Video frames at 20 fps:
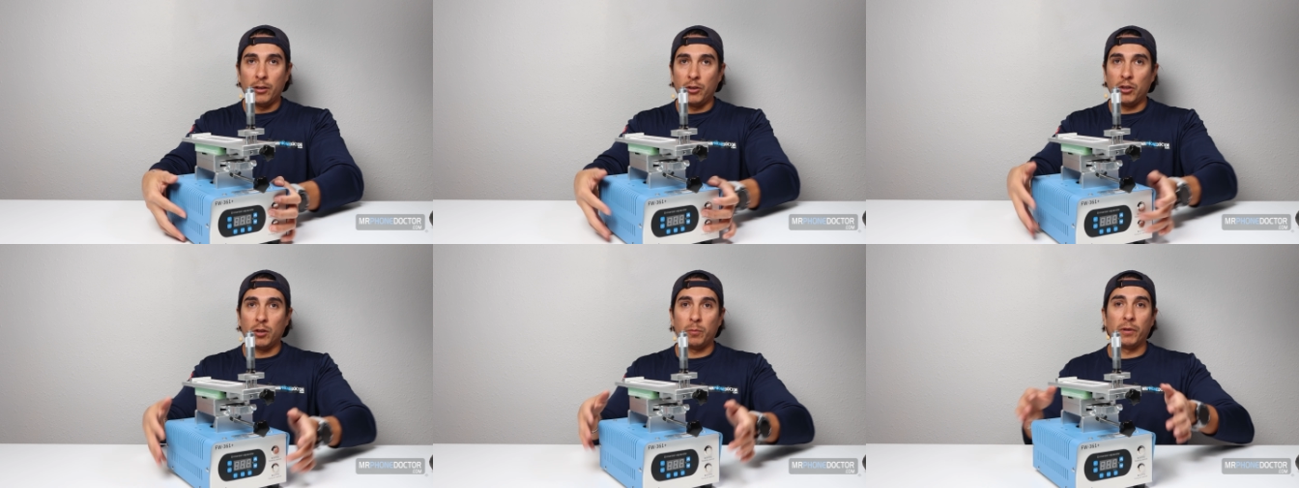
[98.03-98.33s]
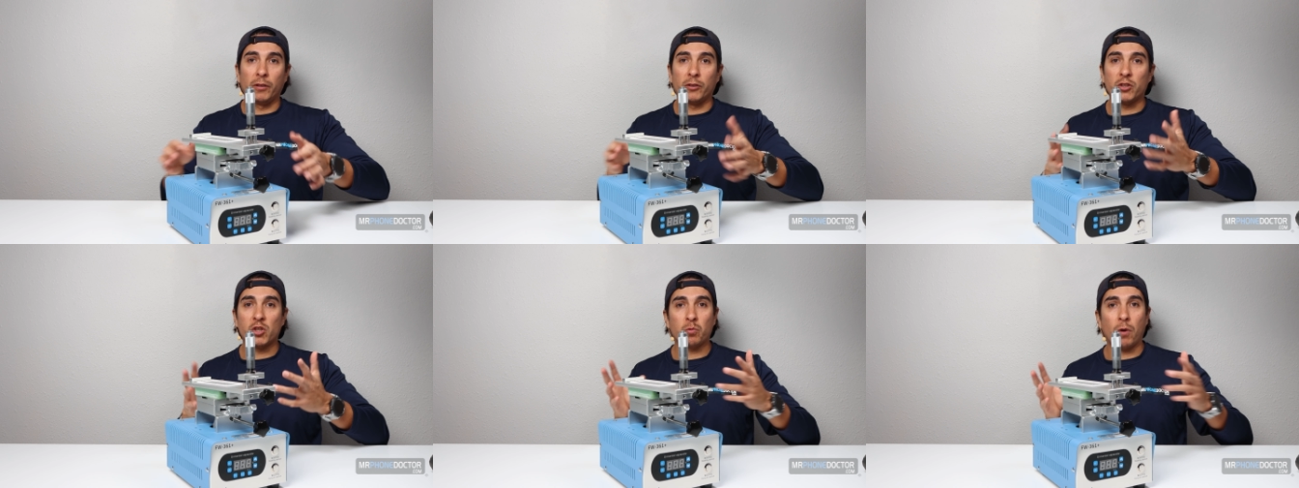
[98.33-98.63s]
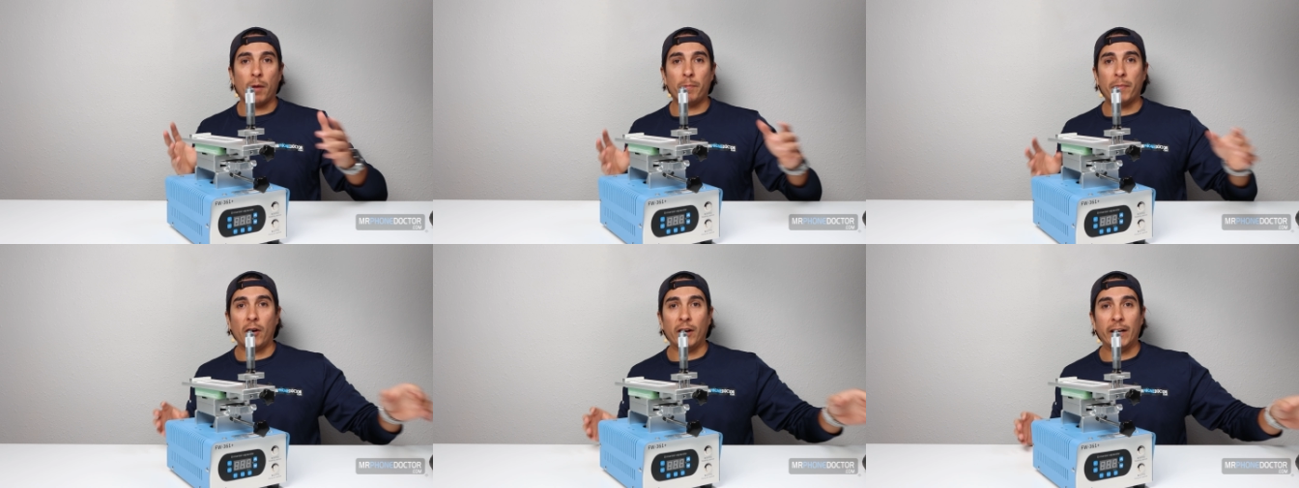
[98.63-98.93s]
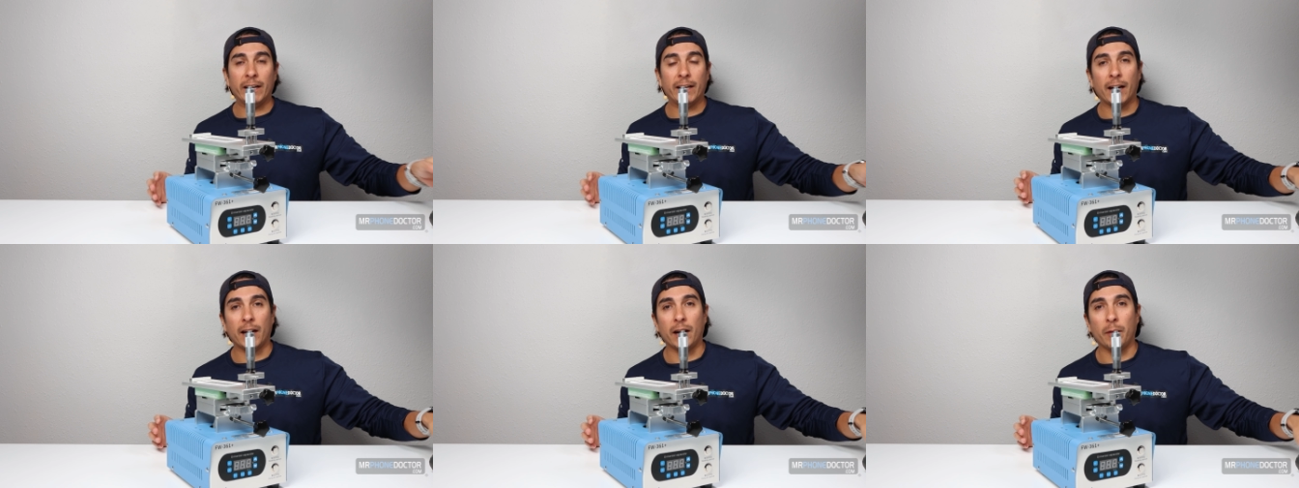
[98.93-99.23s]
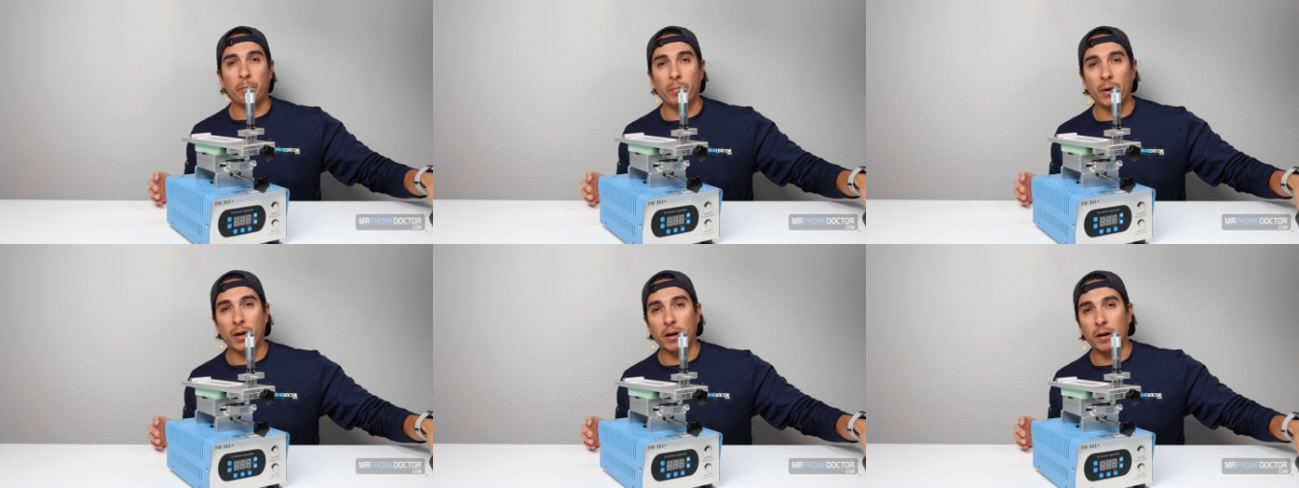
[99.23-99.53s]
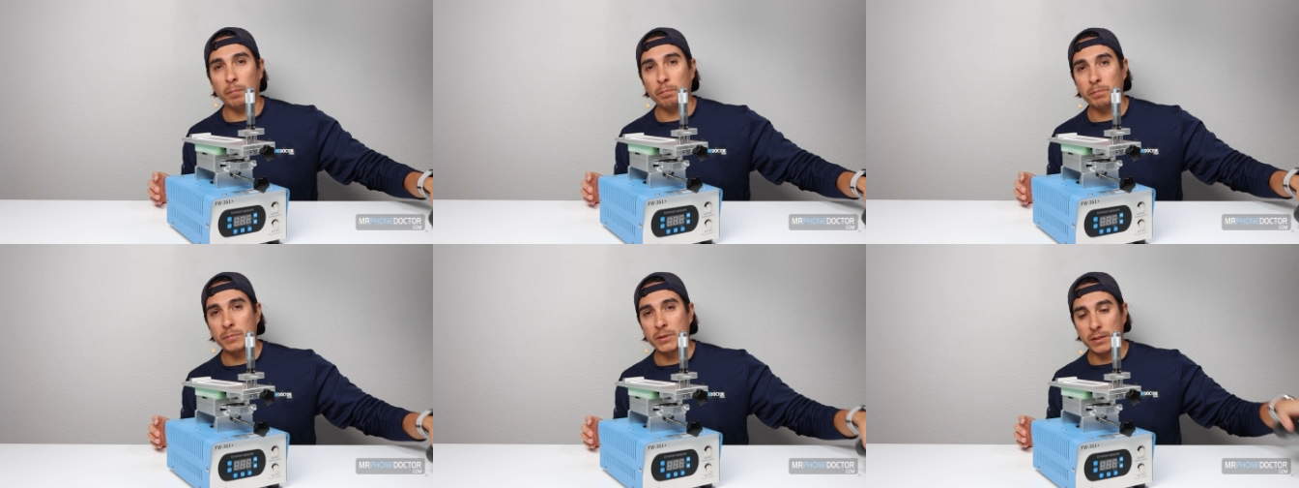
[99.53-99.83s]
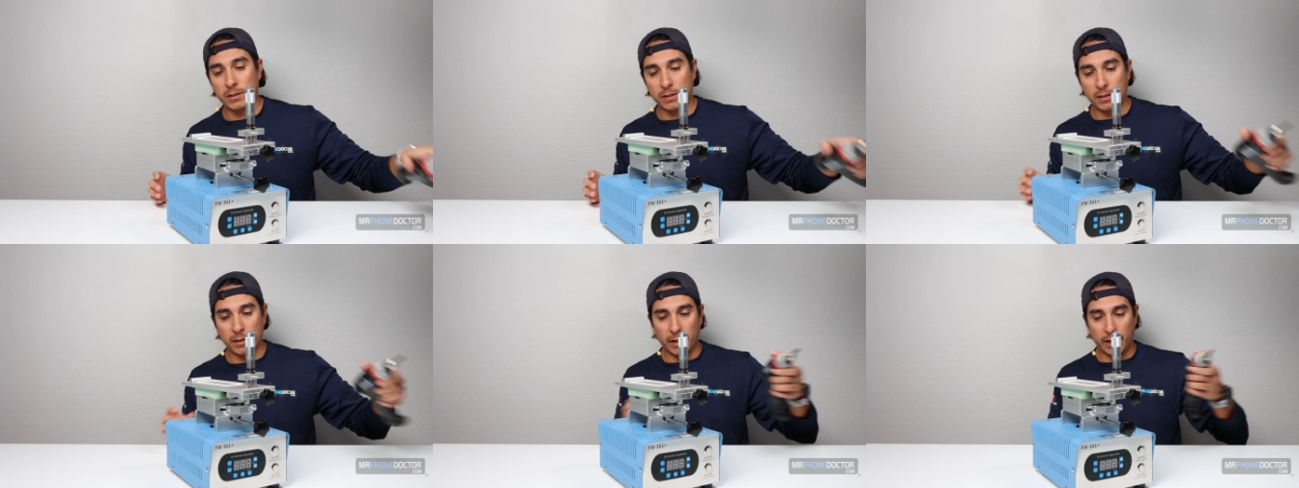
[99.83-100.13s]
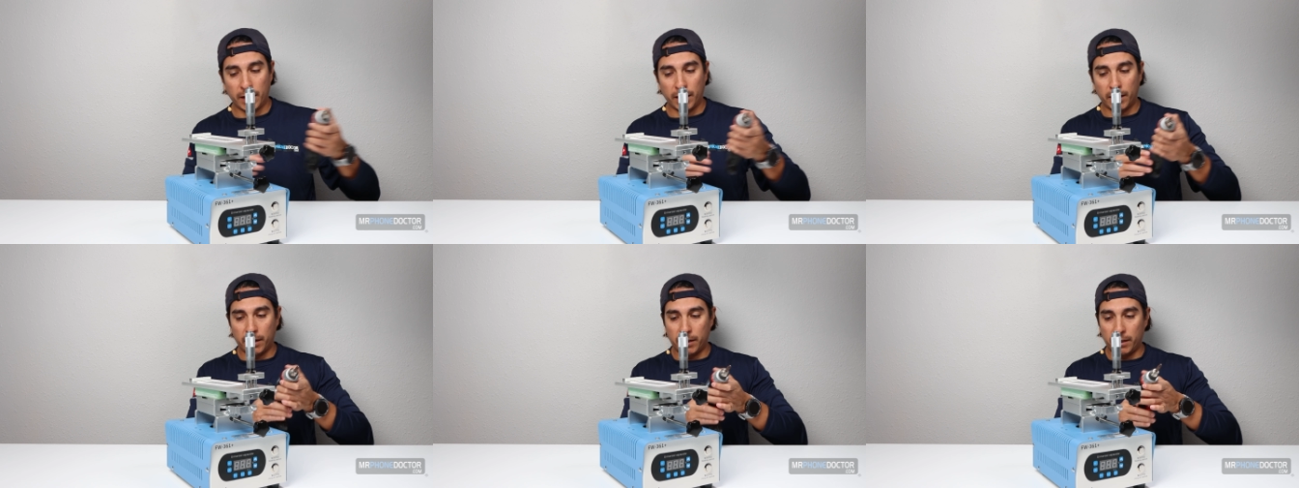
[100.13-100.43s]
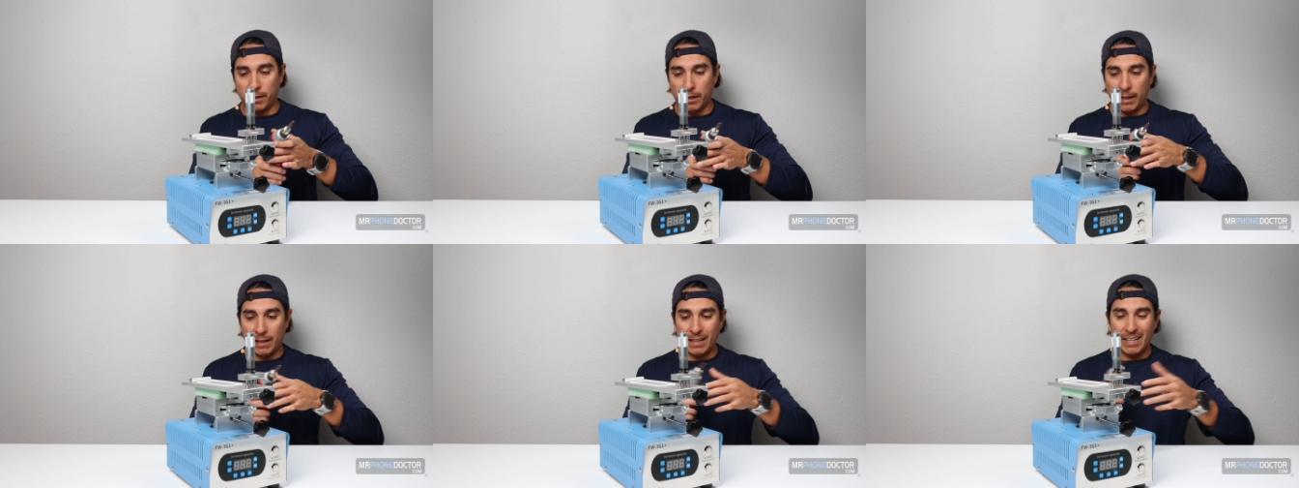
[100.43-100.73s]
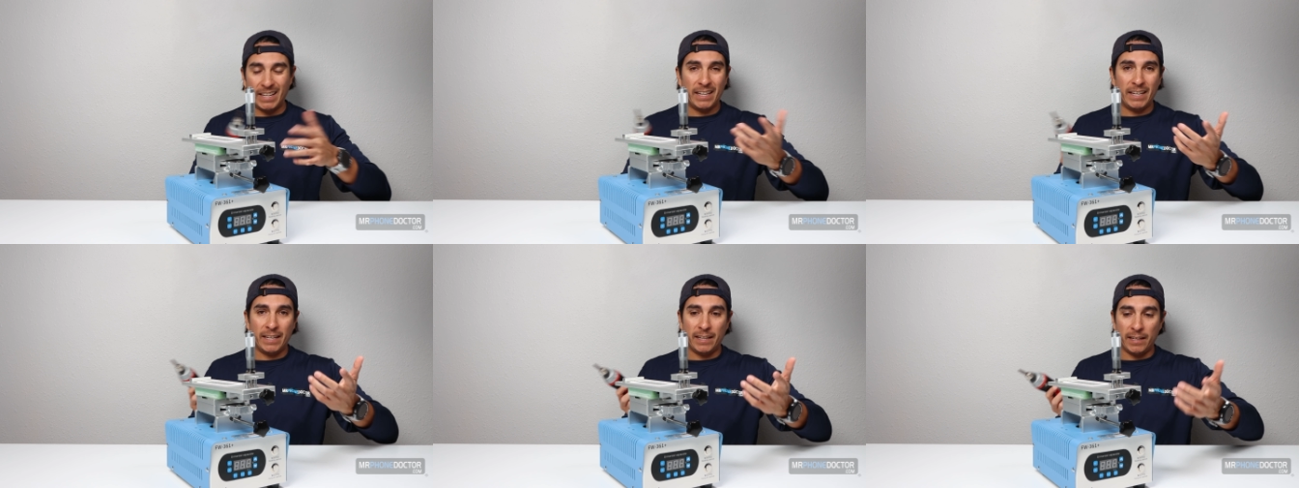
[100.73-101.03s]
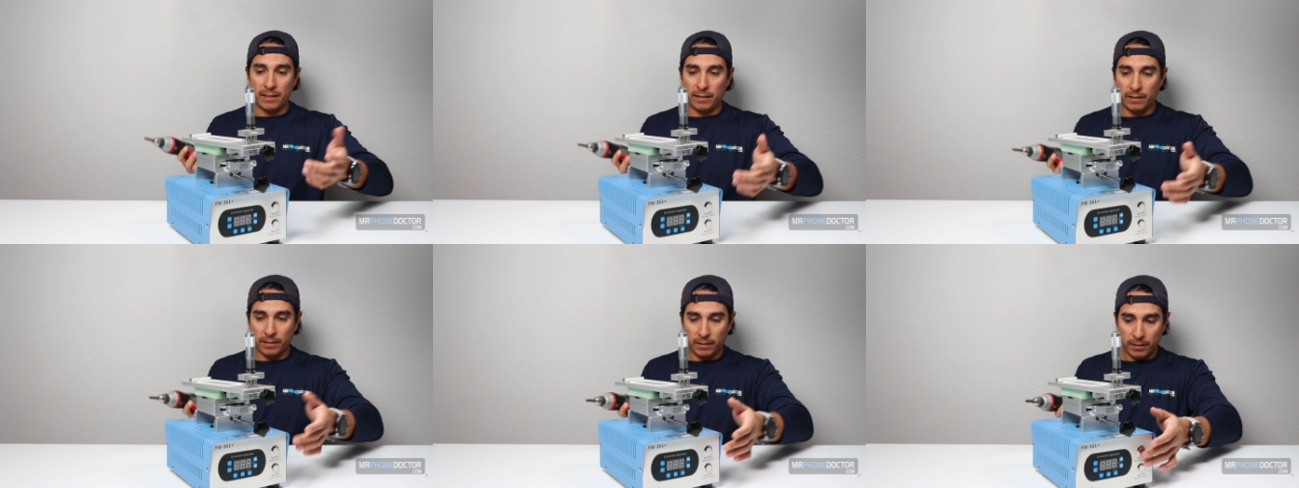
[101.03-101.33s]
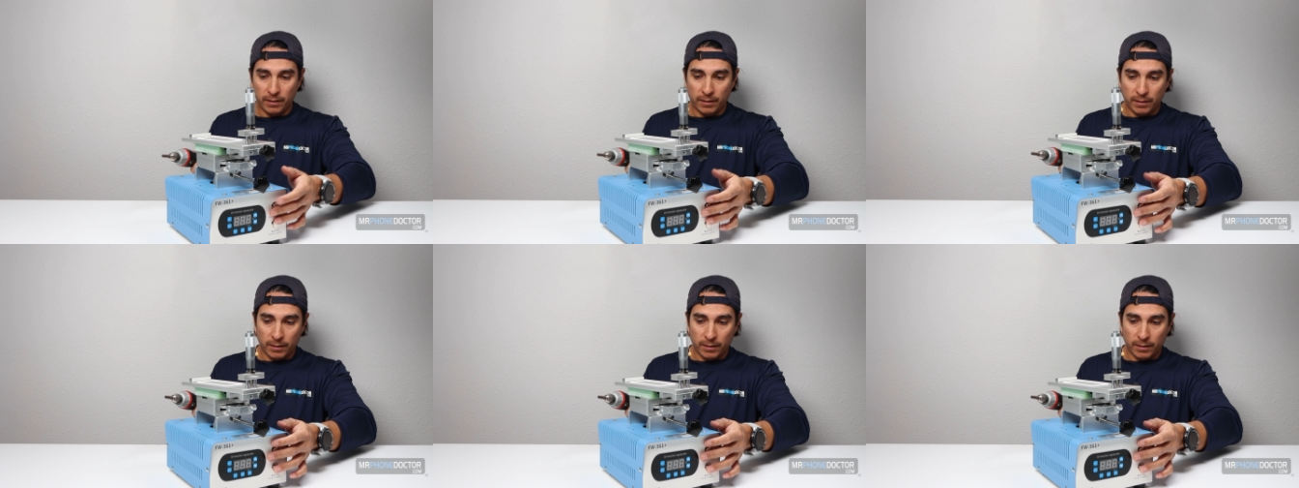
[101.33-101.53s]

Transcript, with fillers: you'll be able to swap out any kind of pumps and any heating